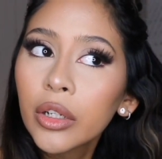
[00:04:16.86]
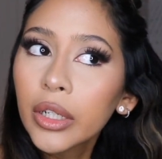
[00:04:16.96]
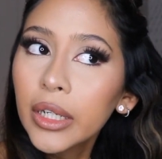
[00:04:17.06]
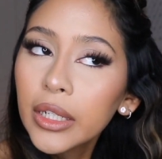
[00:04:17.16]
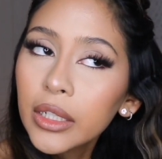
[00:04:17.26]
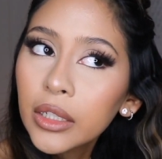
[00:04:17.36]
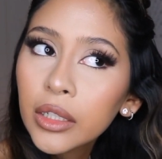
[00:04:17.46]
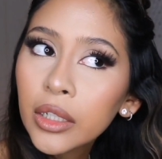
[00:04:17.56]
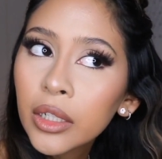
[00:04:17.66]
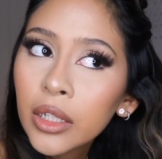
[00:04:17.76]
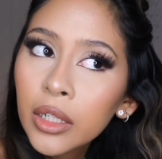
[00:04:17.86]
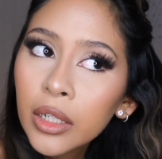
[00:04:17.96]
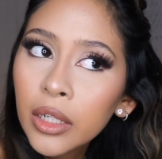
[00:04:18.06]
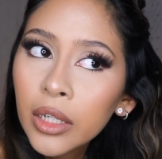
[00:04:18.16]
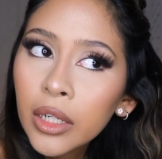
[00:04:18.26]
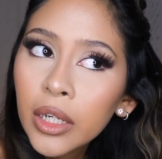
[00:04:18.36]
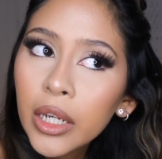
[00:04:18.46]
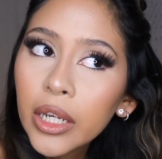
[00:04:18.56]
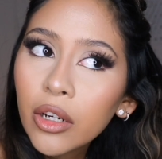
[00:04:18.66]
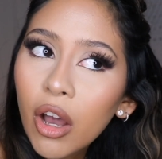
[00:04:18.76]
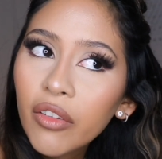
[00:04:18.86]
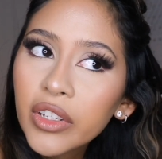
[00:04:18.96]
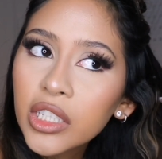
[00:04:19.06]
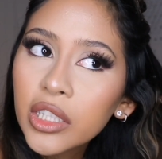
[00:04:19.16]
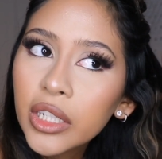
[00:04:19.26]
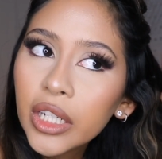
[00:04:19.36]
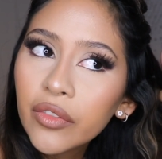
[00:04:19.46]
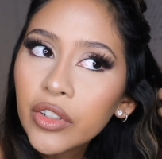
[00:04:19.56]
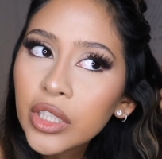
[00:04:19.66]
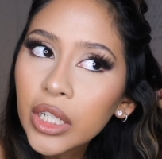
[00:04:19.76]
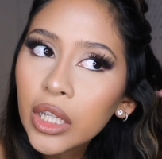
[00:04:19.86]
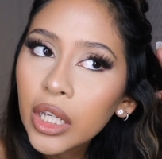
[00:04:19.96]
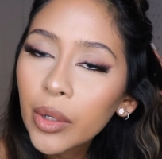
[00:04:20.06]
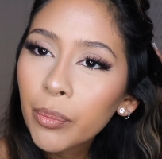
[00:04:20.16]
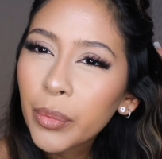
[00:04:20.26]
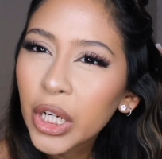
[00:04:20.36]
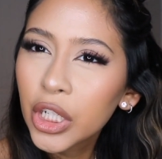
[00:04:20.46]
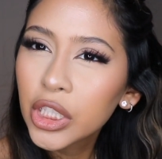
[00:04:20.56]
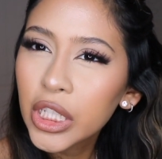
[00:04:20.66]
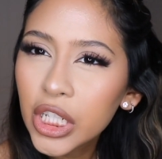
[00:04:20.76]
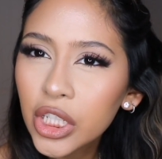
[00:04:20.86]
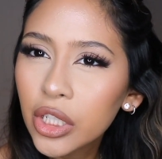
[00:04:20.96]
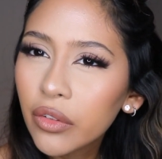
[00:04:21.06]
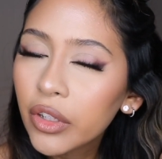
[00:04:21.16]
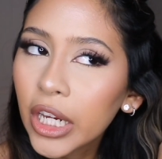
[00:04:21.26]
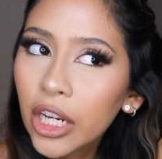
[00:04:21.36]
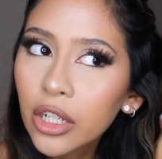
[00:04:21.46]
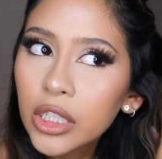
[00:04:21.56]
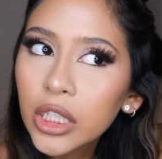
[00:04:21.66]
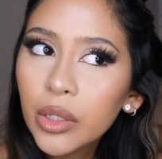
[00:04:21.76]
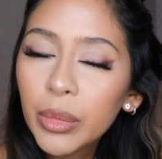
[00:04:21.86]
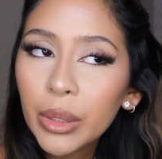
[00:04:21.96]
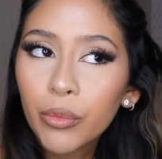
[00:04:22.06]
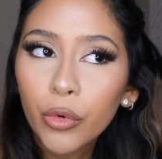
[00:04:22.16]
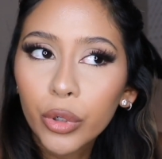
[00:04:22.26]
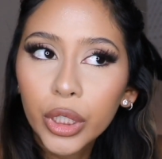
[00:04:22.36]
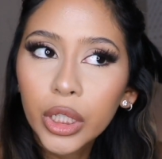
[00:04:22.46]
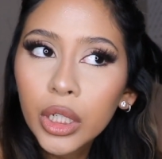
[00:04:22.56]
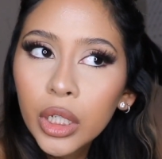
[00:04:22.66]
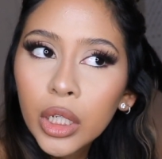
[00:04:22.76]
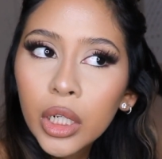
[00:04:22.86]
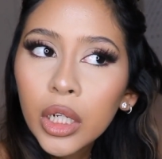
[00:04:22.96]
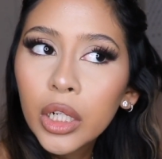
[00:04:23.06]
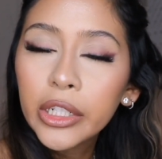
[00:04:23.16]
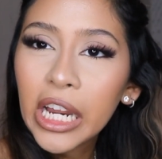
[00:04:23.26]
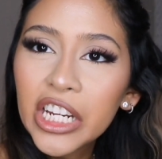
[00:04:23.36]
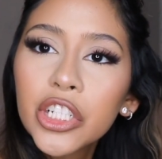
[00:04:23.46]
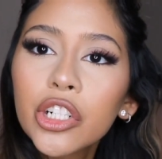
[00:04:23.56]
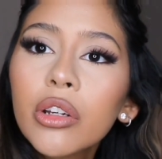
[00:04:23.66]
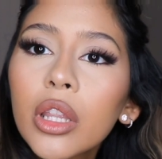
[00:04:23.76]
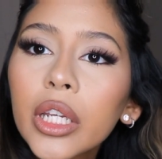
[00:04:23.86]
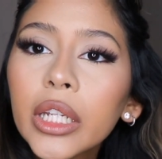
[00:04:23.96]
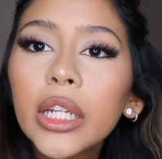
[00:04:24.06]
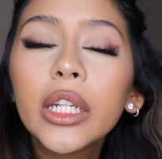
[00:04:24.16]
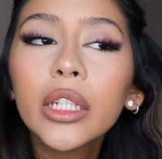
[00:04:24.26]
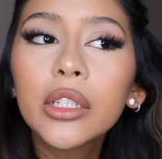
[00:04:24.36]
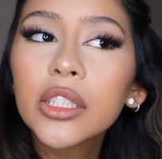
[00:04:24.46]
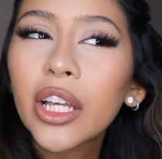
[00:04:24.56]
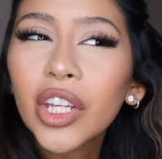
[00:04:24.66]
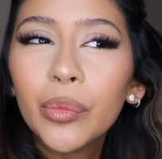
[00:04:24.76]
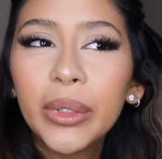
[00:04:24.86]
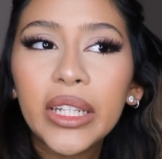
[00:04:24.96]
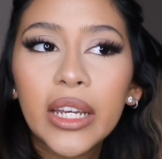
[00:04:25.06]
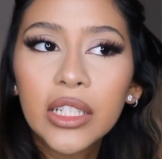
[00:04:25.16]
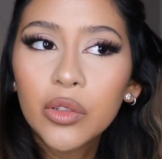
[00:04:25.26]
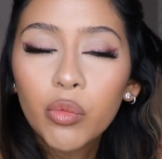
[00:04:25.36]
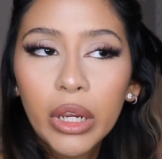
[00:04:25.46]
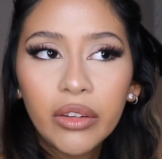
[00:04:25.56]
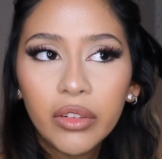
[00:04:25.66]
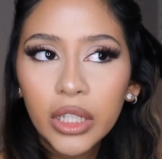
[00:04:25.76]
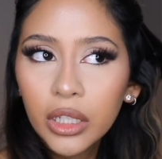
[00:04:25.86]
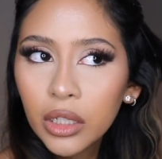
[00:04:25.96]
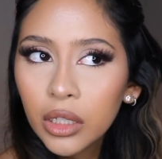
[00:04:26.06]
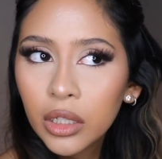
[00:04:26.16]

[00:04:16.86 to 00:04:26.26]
Okay, and obviously if you take like a bigger section of the hair, it's gonna be more natural looking. It's not gonna be as wavy.